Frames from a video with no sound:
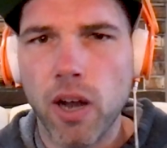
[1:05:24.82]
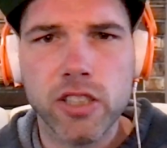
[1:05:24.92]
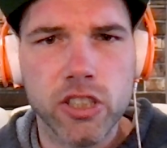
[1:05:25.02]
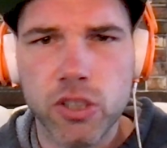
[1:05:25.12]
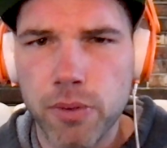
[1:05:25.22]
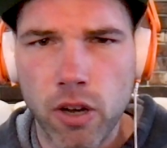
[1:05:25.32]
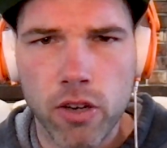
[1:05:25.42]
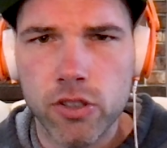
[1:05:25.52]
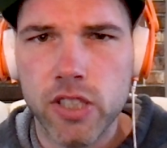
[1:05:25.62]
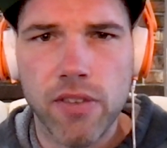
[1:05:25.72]
project should be
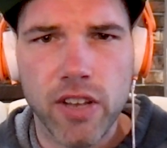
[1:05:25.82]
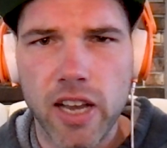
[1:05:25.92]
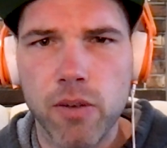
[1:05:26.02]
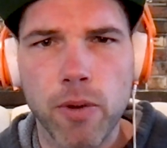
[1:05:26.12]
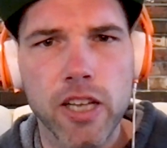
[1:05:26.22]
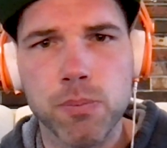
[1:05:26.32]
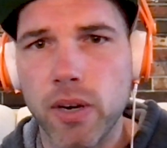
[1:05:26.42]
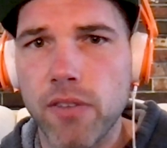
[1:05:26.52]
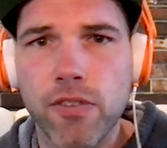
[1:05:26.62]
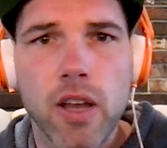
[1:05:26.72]
auto-saving anyways,
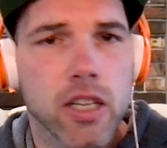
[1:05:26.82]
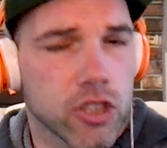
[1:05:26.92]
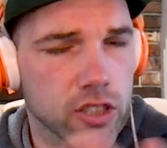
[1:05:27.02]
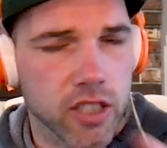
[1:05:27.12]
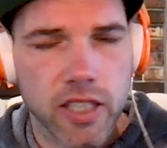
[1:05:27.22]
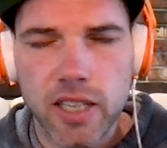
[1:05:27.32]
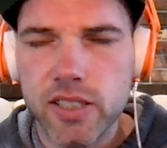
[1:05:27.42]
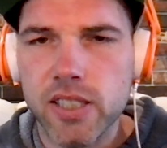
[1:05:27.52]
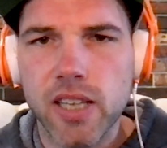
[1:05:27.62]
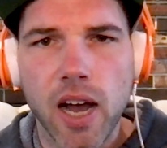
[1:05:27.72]
but if just in
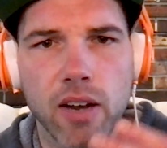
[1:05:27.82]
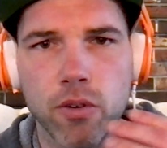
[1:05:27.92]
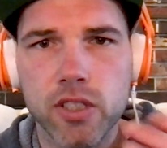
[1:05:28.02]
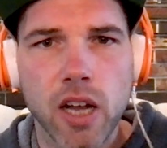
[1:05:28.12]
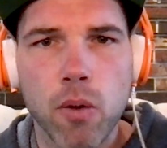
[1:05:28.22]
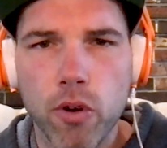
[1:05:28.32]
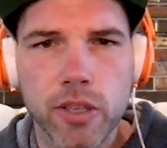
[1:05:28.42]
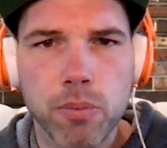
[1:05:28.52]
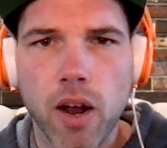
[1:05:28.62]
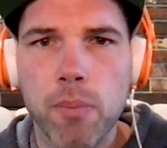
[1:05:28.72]
case it's not or it's not
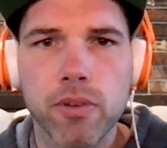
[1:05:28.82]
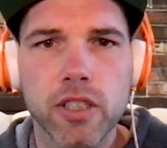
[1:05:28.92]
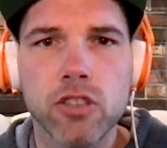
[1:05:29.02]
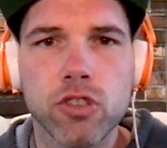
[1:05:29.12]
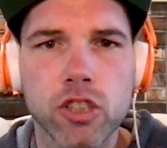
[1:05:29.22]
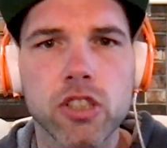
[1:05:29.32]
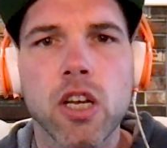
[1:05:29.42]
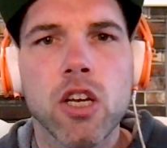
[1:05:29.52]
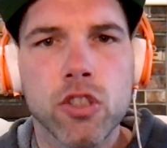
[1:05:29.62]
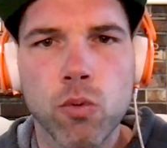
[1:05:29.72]
working properly,
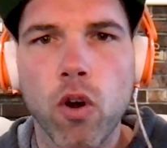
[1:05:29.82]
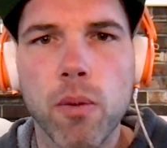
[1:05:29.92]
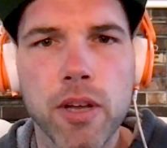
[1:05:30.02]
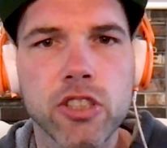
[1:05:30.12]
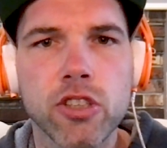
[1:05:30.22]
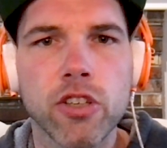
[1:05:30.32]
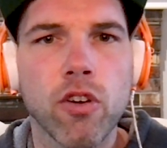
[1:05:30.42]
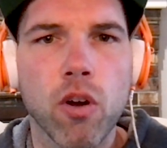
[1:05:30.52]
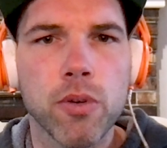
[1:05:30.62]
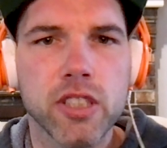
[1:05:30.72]
you want to make sure
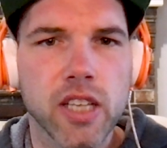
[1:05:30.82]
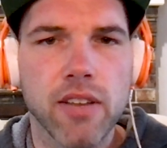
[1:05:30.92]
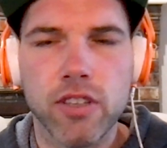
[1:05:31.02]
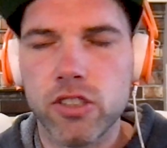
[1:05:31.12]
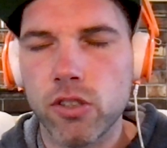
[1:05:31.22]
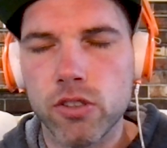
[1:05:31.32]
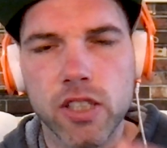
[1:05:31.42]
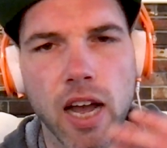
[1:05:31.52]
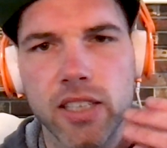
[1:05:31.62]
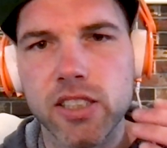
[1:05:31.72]
you're always saving. So you
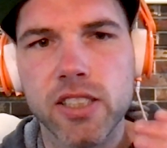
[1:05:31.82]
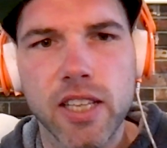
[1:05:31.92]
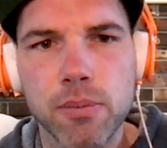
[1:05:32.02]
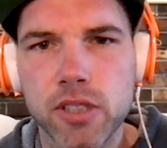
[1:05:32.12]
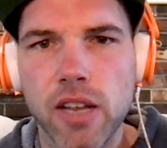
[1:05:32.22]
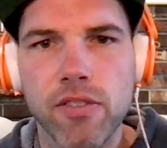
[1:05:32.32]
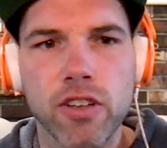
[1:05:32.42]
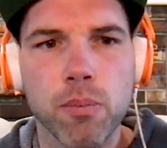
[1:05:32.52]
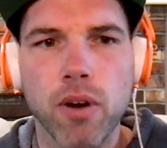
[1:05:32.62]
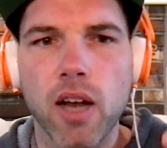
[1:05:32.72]
guys just keep
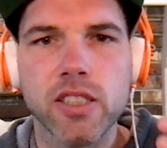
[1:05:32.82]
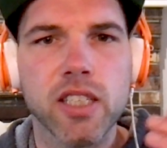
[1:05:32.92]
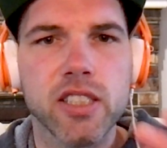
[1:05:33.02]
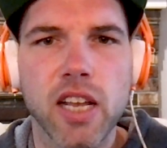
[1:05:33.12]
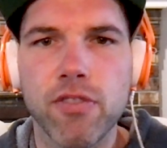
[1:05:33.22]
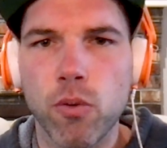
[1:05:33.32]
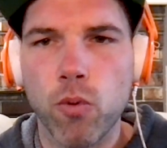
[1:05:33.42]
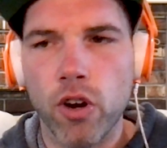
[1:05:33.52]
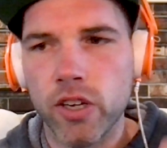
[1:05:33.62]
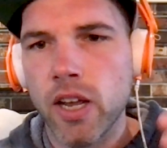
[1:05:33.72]
saving your project, save your
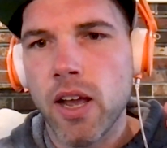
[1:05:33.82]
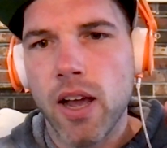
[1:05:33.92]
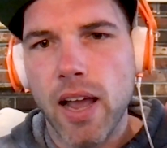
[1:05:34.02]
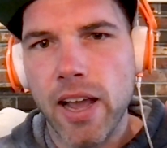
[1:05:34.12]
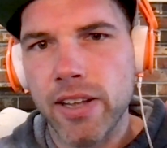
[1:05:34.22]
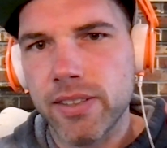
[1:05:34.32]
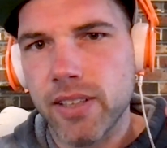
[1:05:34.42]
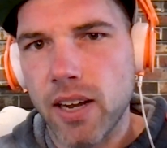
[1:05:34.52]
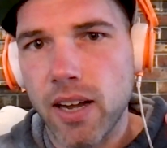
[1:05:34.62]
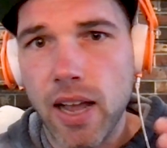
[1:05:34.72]
work, and